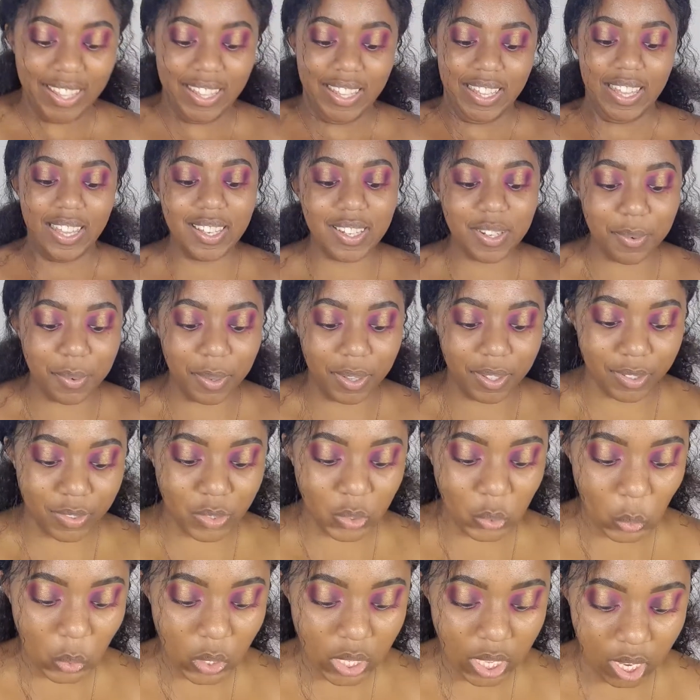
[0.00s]
anyway.
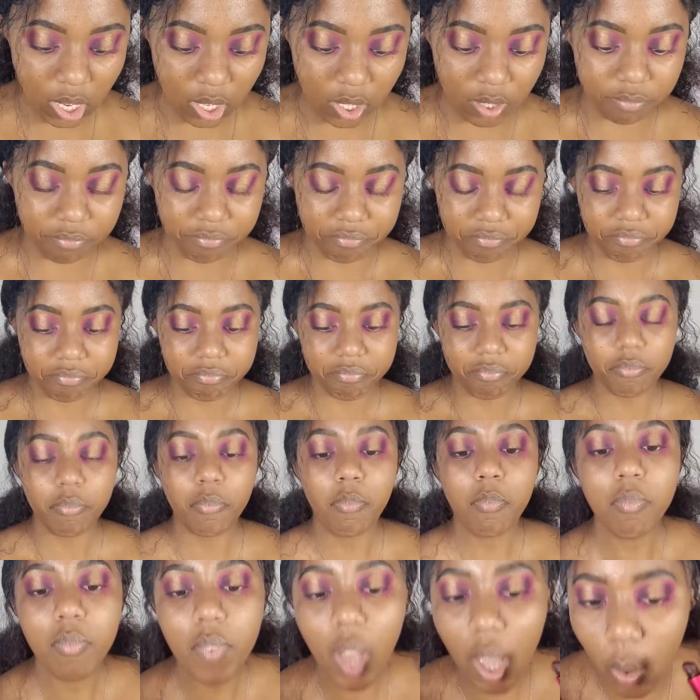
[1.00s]
So yeah,
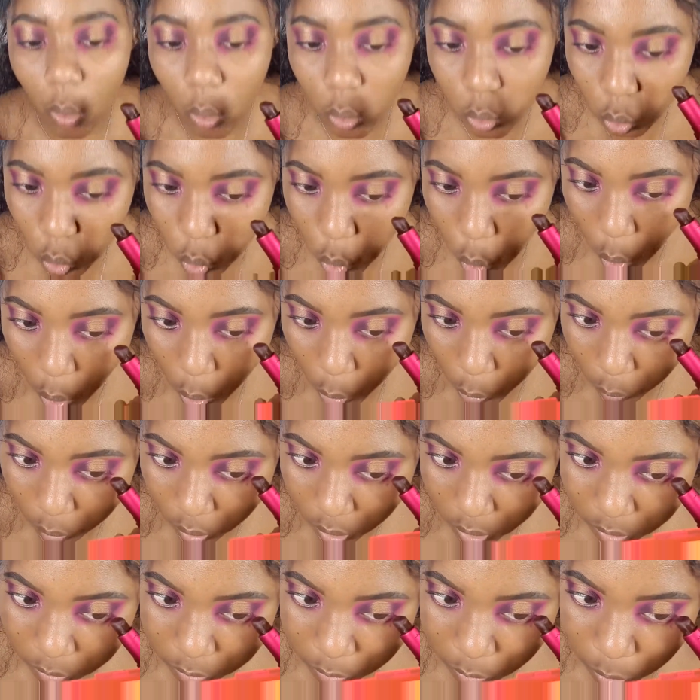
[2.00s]
I want to know how you
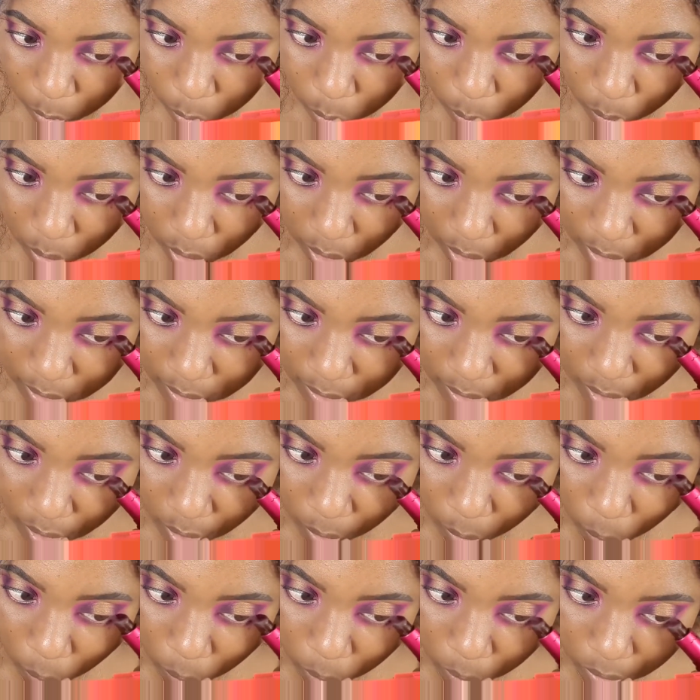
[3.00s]
guys feel. Do you guys
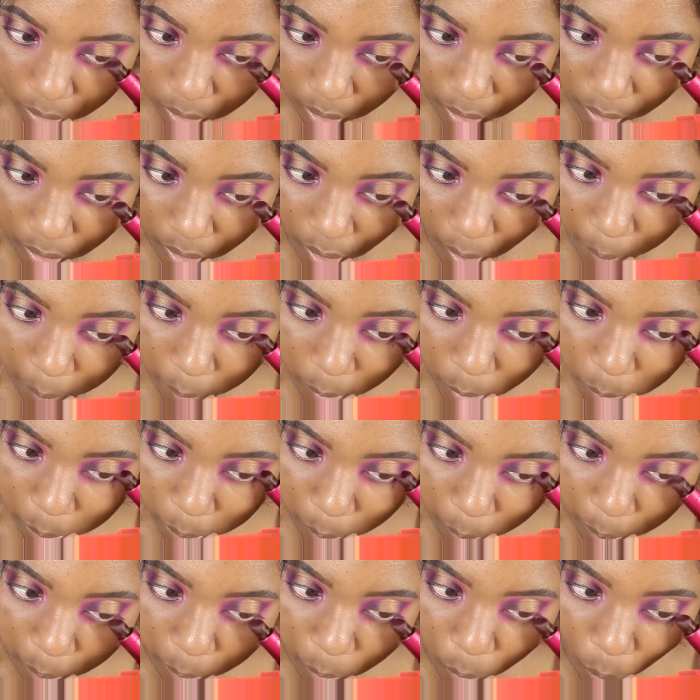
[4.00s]
think I'm a
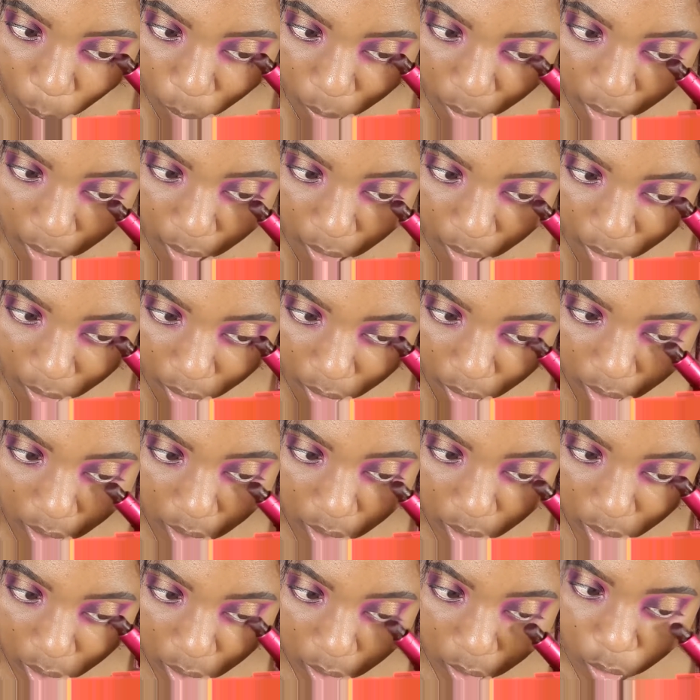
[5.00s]
sperm donor? Like,
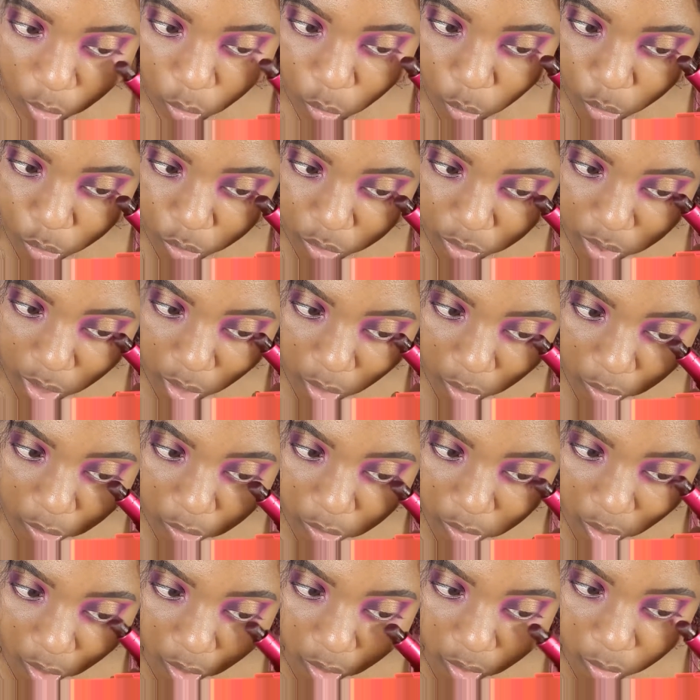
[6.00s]
you should tell your
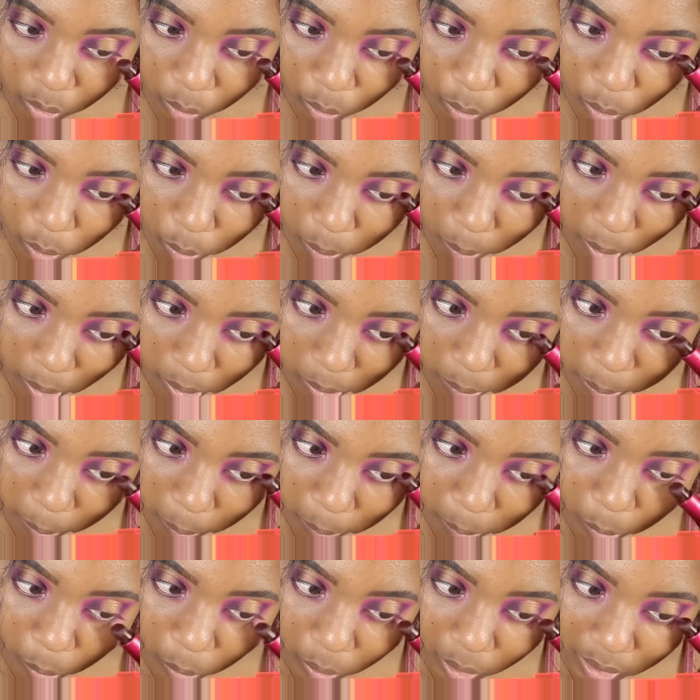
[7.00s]
child to buy a
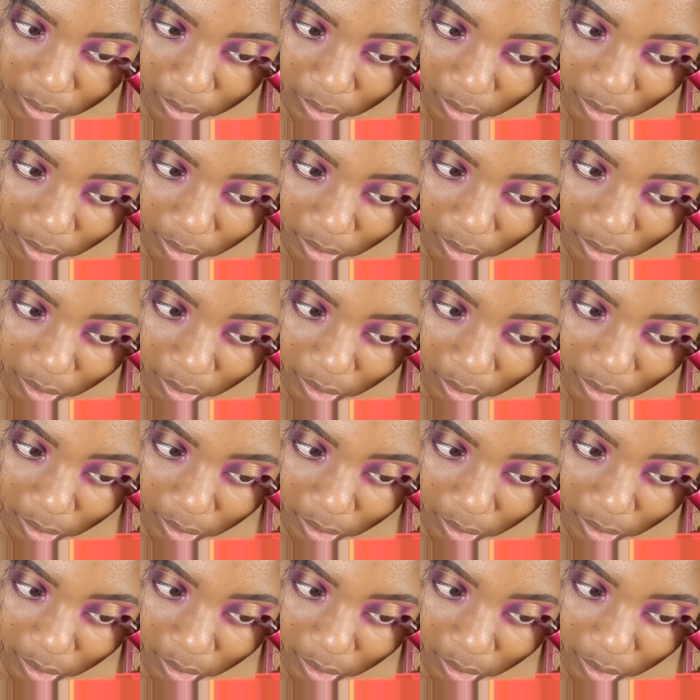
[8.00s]
sperm donor